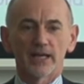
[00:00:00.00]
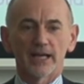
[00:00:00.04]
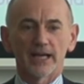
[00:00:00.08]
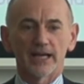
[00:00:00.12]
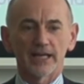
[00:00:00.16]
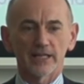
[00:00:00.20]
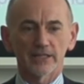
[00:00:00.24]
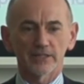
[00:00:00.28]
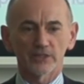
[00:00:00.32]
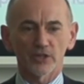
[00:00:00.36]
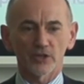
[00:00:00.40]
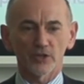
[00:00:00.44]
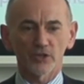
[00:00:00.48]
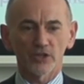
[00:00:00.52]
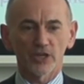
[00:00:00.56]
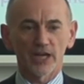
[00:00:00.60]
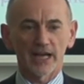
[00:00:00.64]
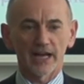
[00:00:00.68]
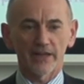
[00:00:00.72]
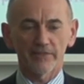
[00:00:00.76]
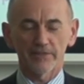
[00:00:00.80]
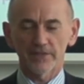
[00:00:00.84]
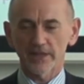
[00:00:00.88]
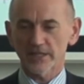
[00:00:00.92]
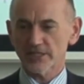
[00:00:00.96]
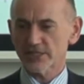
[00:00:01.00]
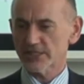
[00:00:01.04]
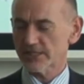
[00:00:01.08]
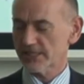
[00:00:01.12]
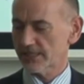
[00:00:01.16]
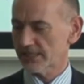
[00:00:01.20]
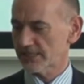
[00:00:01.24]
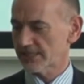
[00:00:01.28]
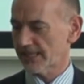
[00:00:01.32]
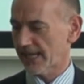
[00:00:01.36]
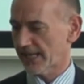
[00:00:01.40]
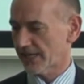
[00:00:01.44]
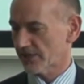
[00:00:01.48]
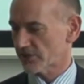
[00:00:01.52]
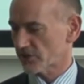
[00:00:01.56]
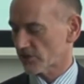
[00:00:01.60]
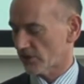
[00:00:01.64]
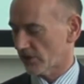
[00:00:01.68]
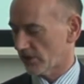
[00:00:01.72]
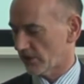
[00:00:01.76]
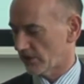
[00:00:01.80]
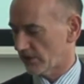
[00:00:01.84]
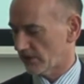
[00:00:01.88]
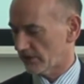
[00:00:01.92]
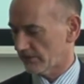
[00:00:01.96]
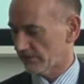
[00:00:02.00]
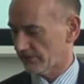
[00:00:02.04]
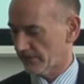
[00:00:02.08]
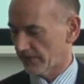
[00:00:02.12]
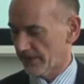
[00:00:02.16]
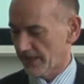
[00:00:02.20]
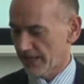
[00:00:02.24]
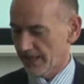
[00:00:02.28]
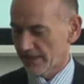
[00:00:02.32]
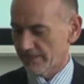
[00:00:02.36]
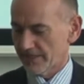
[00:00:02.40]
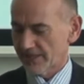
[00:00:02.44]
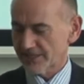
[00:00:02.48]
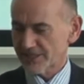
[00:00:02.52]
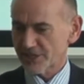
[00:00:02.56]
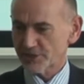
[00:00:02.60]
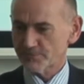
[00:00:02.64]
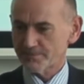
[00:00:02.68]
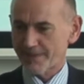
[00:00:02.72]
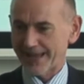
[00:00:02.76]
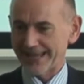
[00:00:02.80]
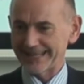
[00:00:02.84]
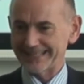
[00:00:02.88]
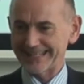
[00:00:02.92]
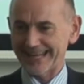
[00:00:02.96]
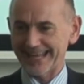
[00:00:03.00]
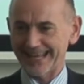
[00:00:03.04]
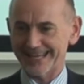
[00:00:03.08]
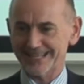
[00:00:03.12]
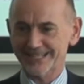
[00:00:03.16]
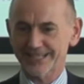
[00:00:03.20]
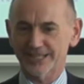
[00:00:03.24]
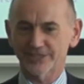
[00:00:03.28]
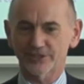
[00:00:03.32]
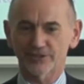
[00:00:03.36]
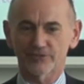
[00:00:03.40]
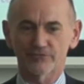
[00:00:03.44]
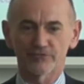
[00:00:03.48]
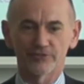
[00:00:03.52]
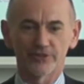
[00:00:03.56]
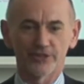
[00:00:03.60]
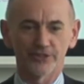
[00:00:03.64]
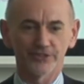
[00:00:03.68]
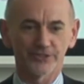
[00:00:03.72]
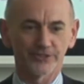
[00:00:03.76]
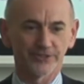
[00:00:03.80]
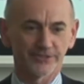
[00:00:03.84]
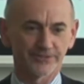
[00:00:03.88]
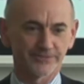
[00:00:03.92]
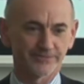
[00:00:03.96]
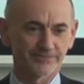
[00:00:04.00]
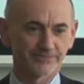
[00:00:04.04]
And you had this sense of, this is my desk at the front.